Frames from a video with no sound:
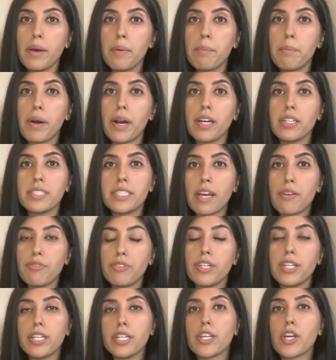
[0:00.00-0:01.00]
But
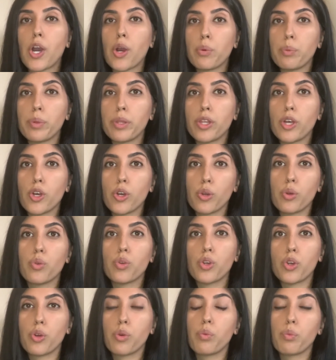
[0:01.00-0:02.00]
definitely go with who
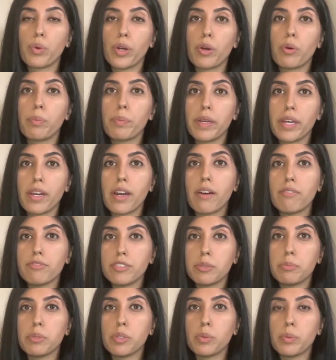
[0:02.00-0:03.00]
you will be
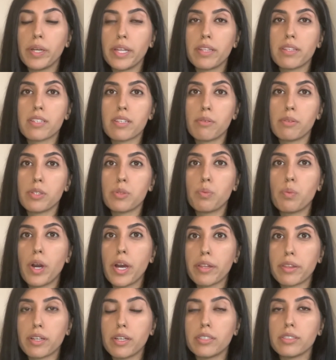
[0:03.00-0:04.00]
comfortable with. So it's
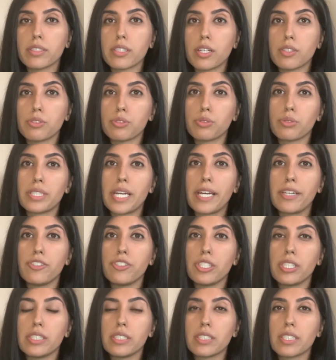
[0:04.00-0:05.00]
worth going to
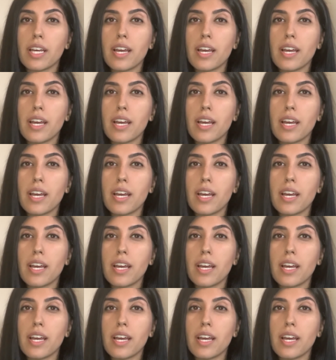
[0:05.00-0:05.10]
consultations